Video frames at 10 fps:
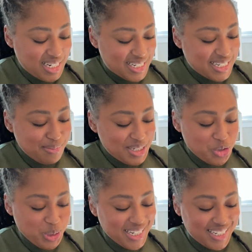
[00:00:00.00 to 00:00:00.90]
I'm
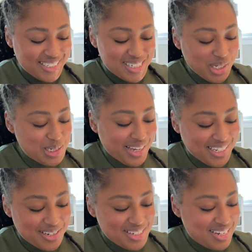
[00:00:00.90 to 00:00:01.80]
intrigued. Somewhat
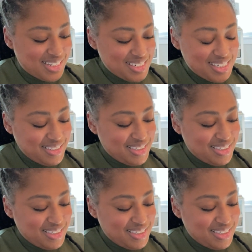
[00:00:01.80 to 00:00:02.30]
speculative, it says.